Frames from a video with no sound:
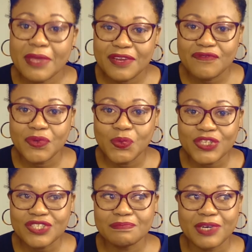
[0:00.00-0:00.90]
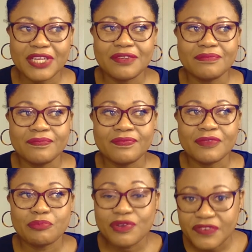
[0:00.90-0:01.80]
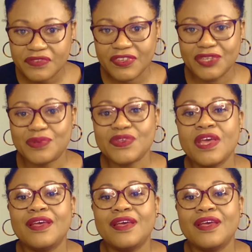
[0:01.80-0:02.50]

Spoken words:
And if you watch my previous videos,